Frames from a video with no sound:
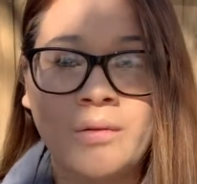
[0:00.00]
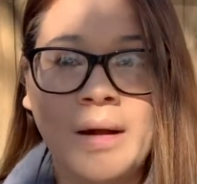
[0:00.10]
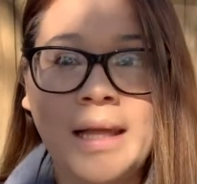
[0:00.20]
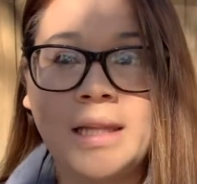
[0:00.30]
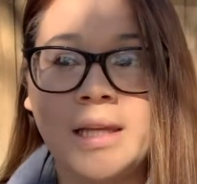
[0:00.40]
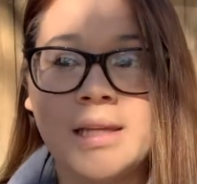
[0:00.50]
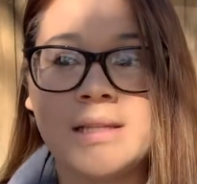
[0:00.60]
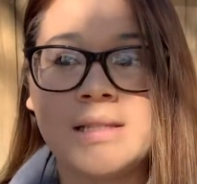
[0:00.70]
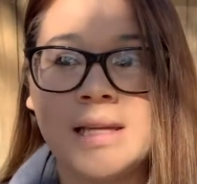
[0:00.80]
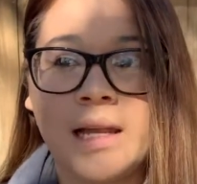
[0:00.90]
Riley
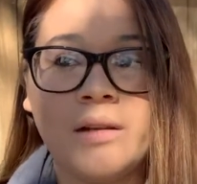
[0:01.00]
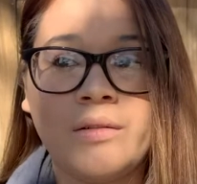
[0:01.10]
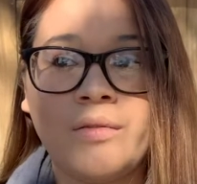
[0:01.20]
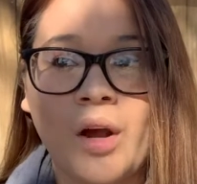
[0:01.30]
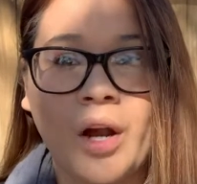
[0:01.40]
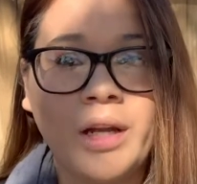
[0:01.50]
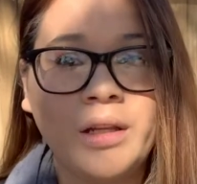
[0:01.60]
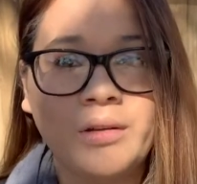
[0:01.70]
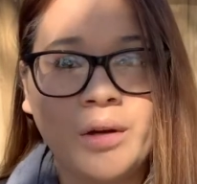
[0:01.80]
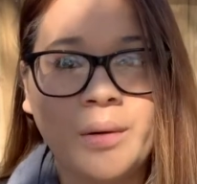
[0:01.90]
is kind of
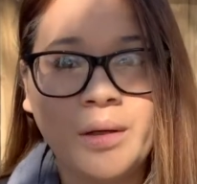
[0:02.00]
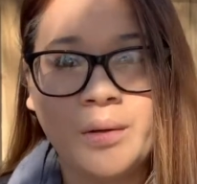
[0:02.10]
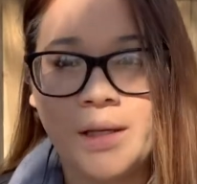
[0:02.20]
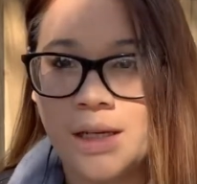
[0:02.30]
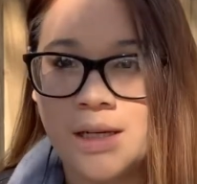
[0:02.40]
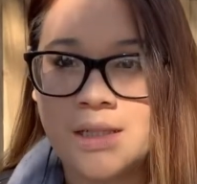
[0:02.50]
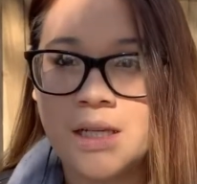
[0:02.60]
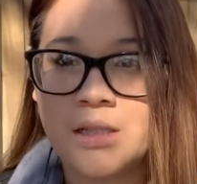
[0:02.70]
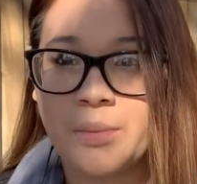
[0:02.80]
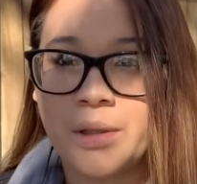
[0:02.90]
already knowing who he is
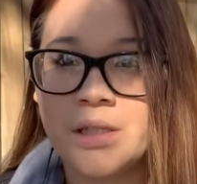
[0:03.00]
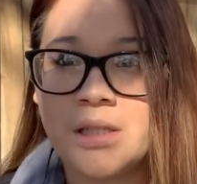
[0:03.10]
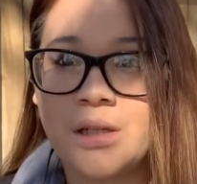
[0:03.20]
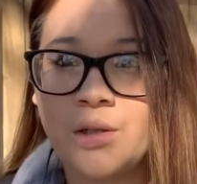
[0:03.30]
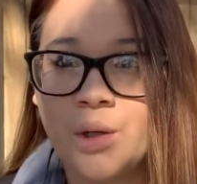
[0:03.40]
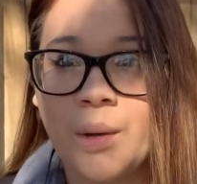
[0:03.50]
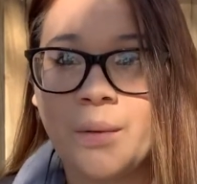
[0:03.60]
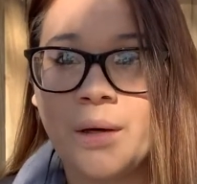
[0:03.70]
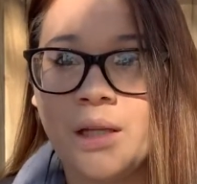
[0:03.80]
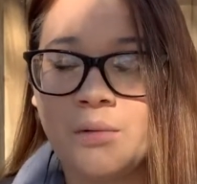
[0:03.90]
as a person,
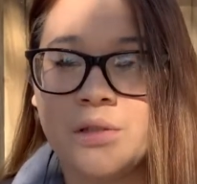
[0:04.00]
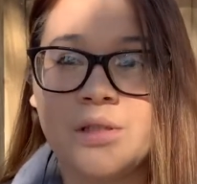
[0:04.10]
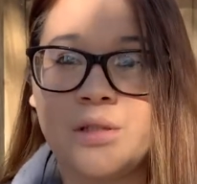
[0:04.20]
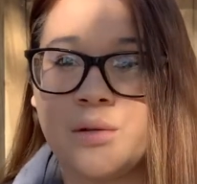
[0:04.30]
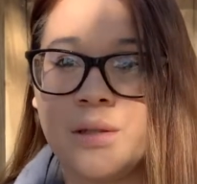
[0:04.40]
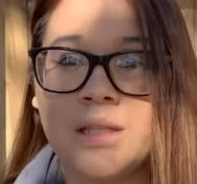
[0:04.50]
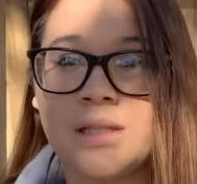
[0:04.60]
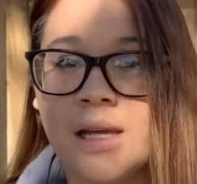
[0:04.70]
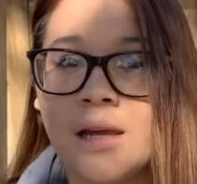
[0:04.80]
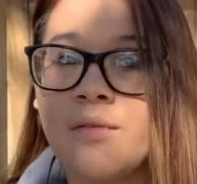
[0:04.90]
knowing what he wants to do with
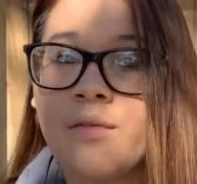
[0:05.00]
his life.